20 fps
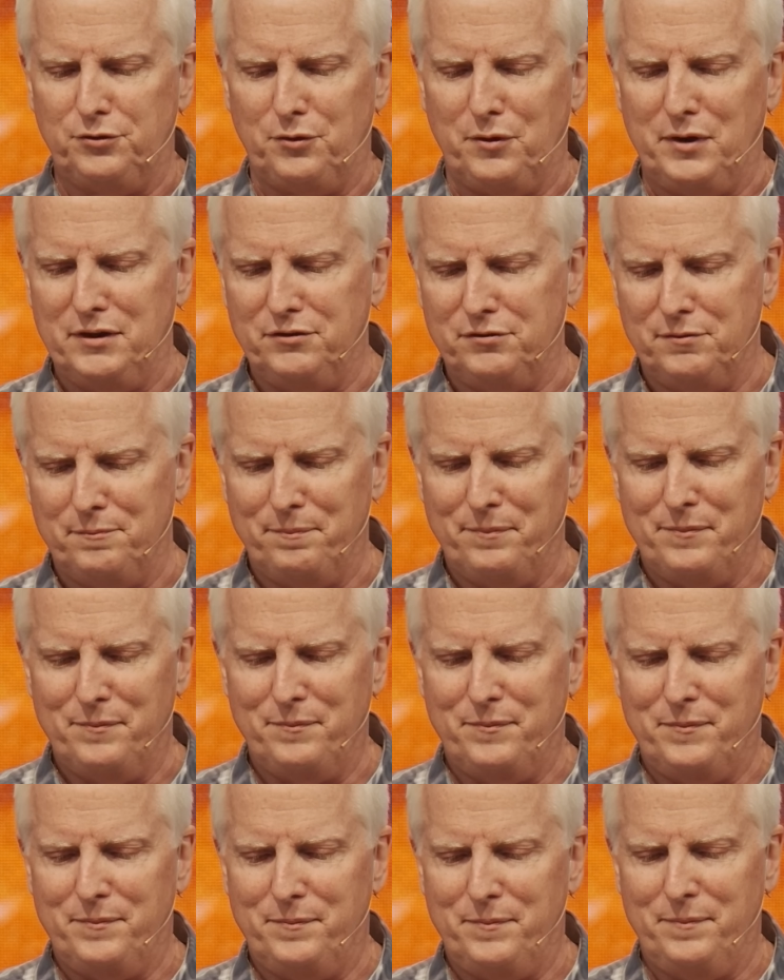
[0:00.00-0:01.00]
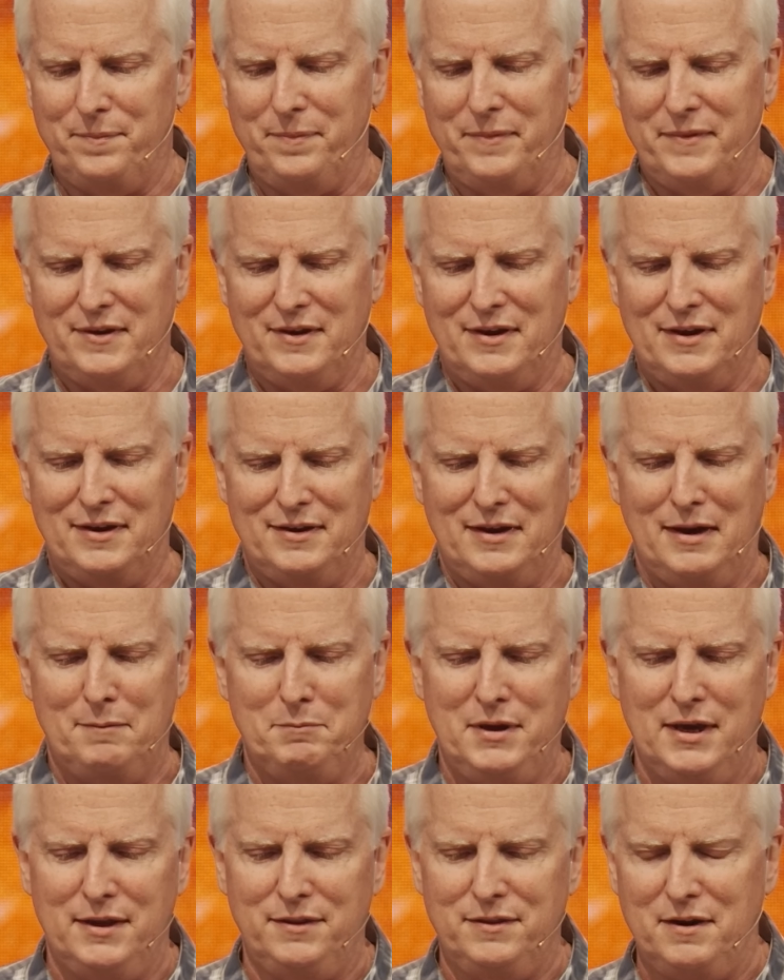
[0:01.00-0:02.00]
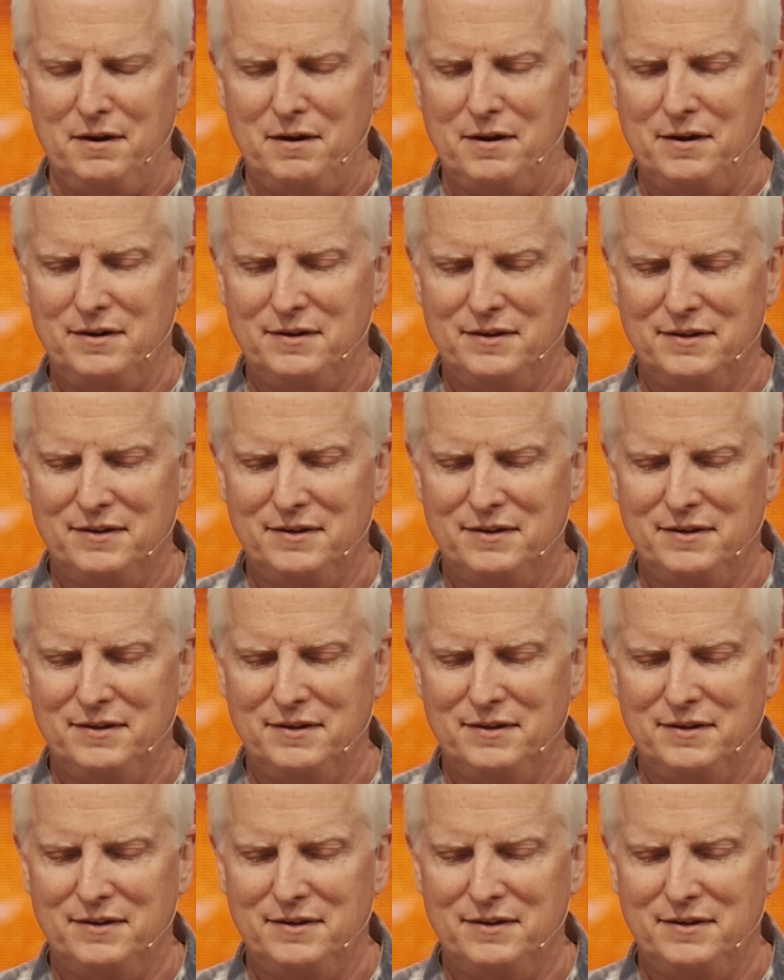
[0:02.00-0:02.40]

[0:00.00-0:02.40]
story is. I'm getting there.